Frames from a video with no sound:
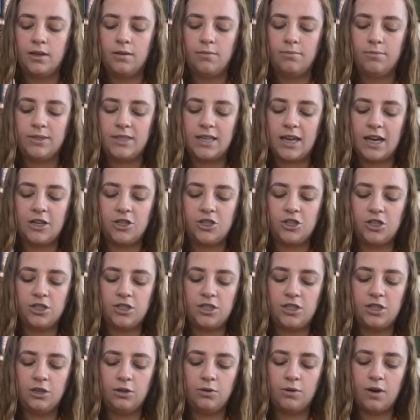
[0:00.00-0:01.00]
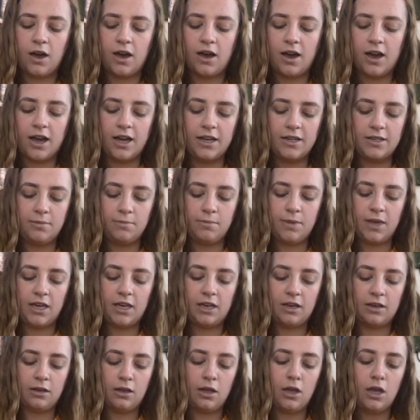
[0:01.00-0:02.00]
Besides, she's too high to
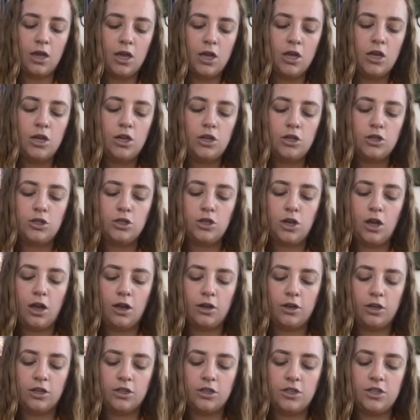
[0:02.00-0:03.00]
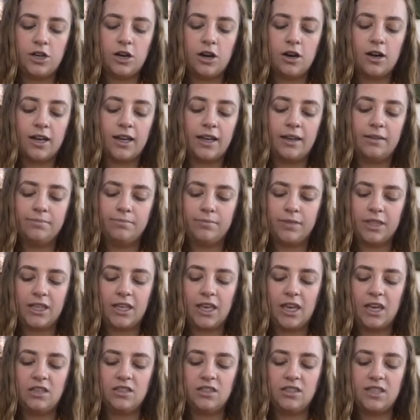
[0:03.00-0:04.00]
a good target.
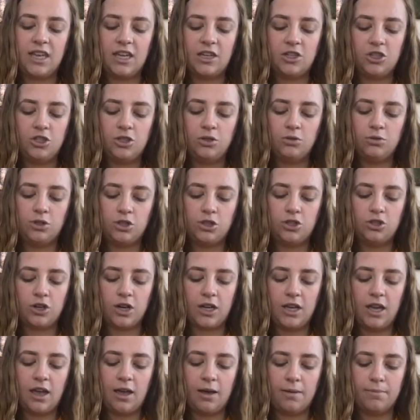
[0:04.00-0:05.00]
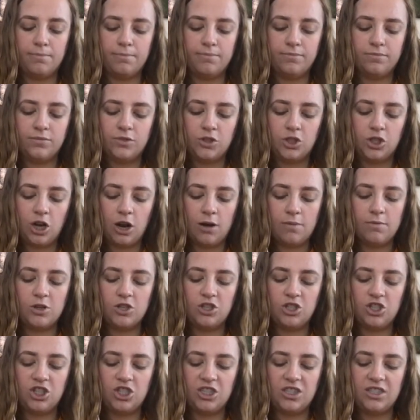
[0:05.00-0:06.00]
The cannons can't shoot straight up.
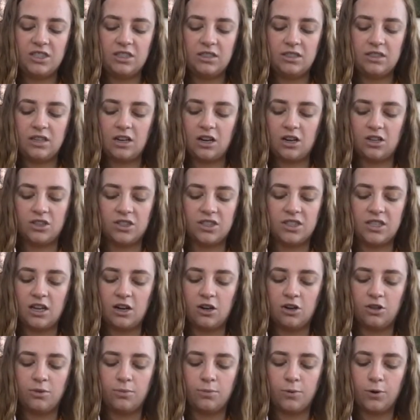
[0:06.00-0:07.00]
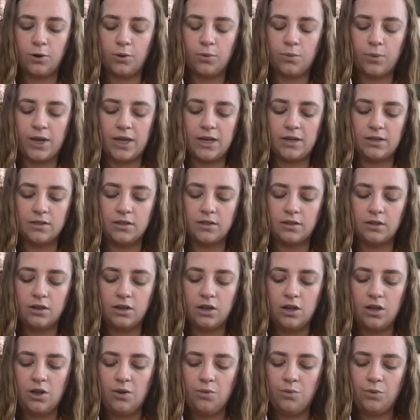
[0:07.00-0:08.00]
Charybdis just sits there in the center of the whirlwind.
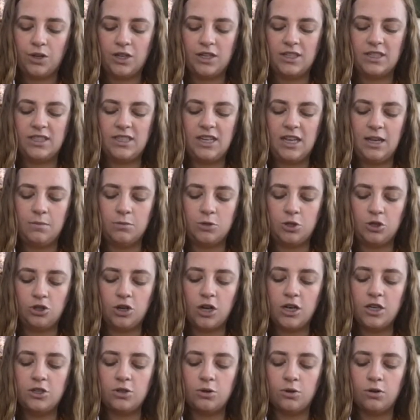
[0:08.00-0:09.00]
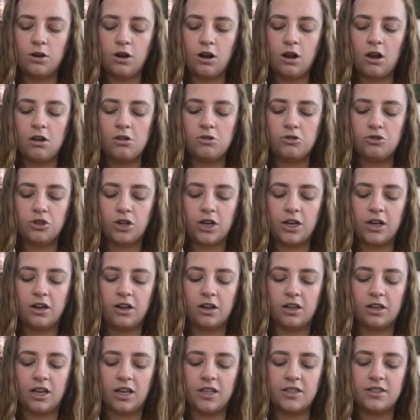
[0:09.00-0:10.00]
We're going to steam straight toward her, train our
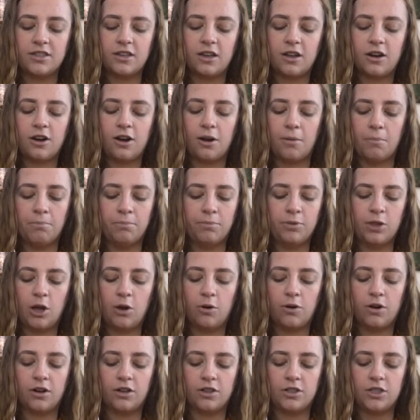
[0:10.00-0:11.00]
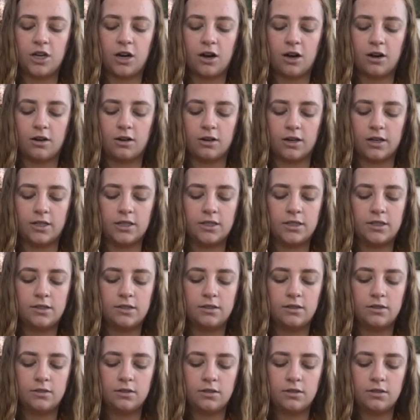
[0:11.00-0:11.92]
guns on her, and blow her to Tartarus.